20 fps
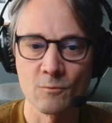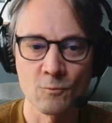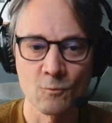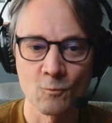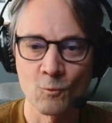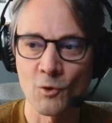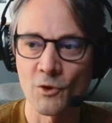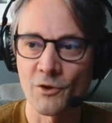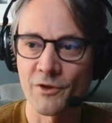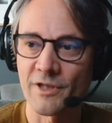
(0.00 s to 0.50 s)

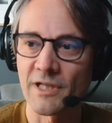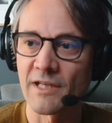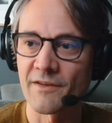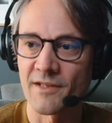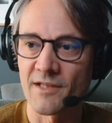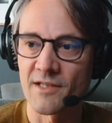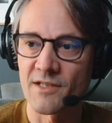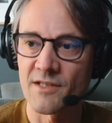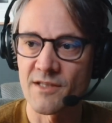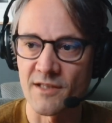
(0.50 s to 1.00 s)
What are
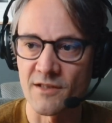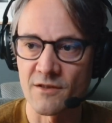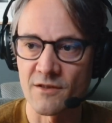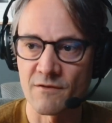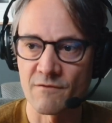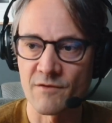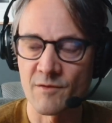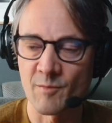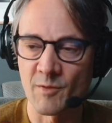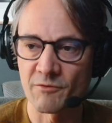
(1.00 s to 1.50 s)
the
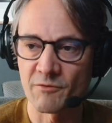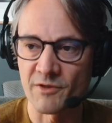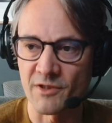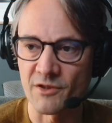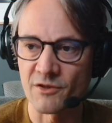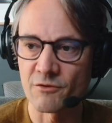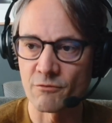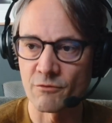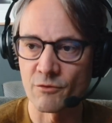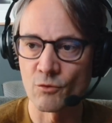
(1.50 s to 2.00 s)
incentives built
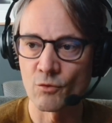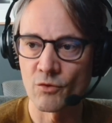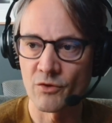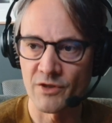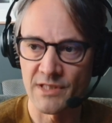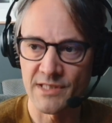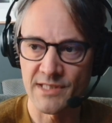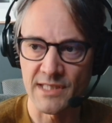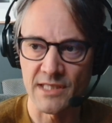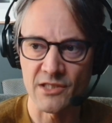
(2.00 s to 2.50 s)
into an
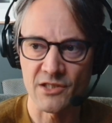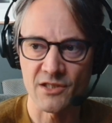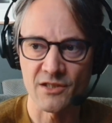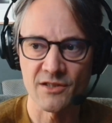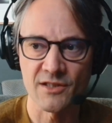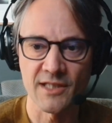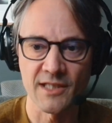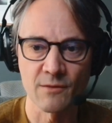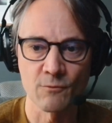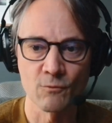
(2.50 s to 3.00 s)
organisation
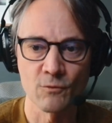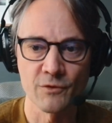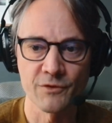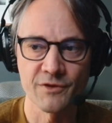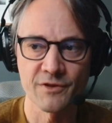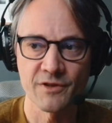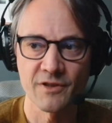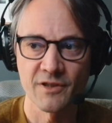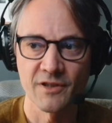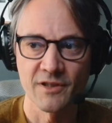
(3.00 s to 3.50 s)
that would
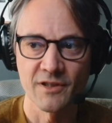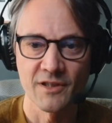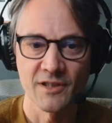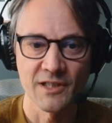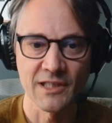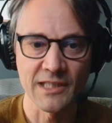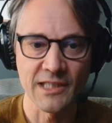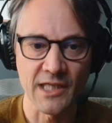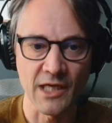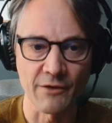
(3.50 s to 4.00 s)

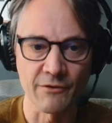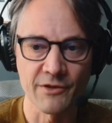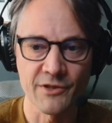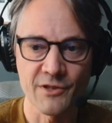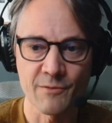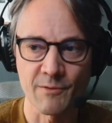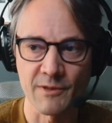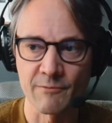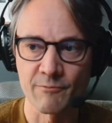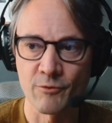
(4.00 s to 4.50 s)
encourage
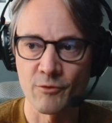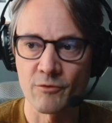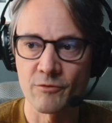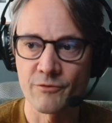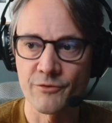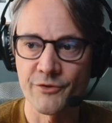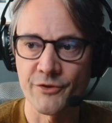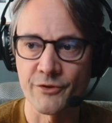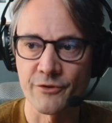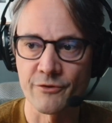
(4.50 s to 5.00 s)
people
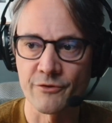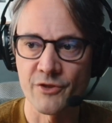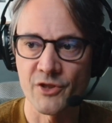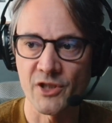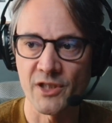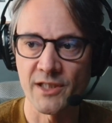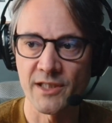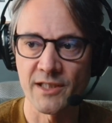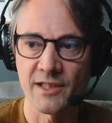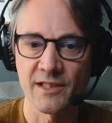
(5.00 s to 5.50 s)
to
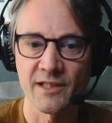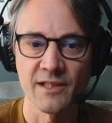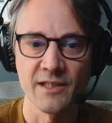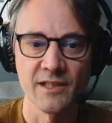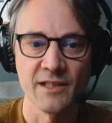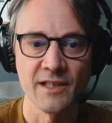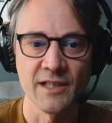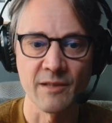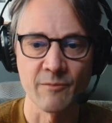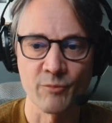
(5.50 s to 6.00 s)
share
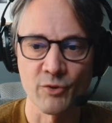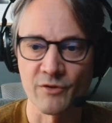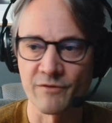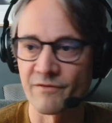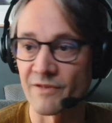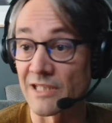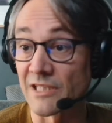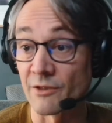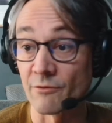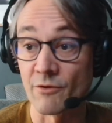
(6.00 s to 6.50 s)
and put
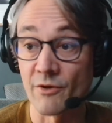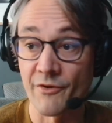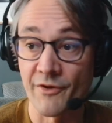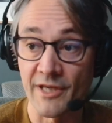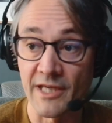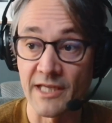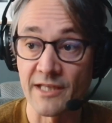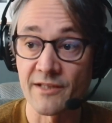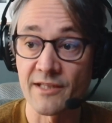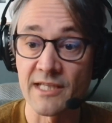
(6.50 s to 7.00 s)
value on
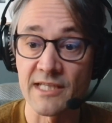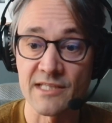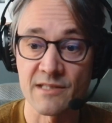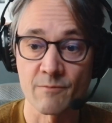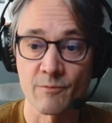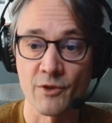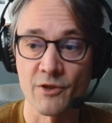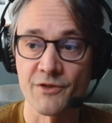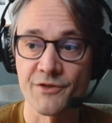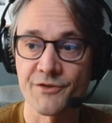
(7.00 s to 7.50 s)
that, as
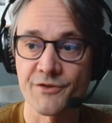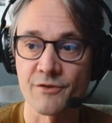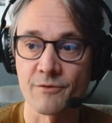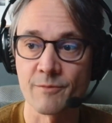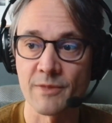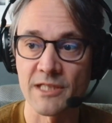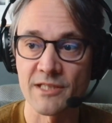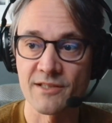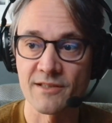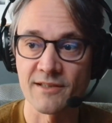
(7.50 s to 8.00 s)
opposed to
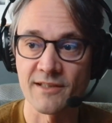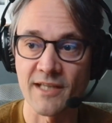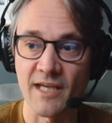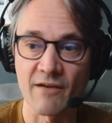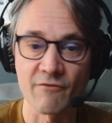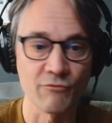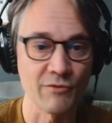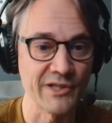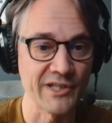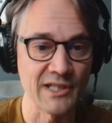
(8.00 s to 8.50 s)
basically
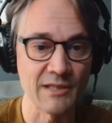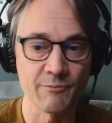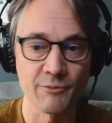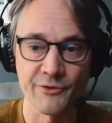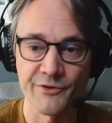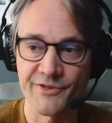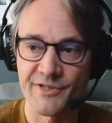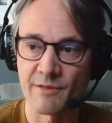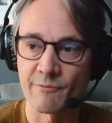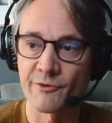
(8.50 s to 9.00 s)
have one up
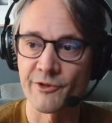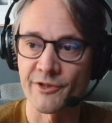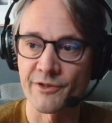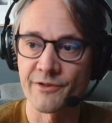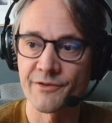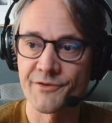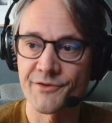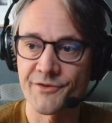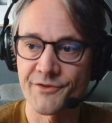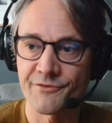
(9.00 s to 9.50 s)
on someone
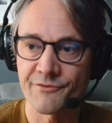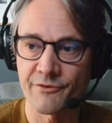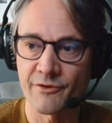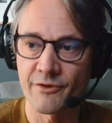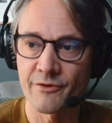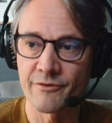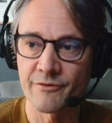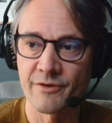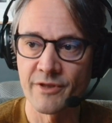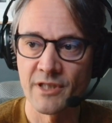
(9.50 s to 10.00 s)
else
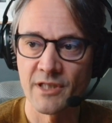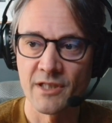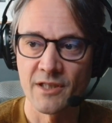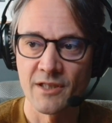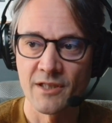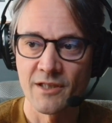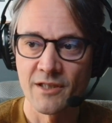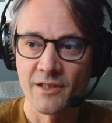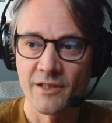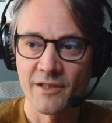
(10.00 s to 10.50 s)
through
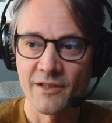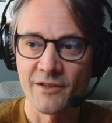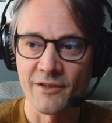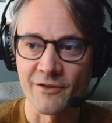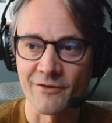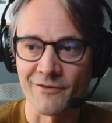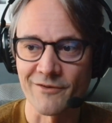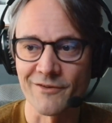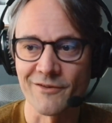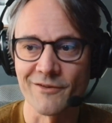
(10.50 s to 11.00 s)

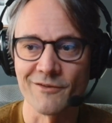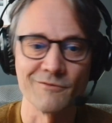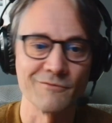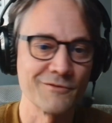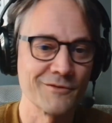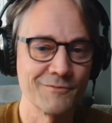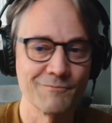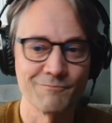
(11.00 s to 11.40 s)
the old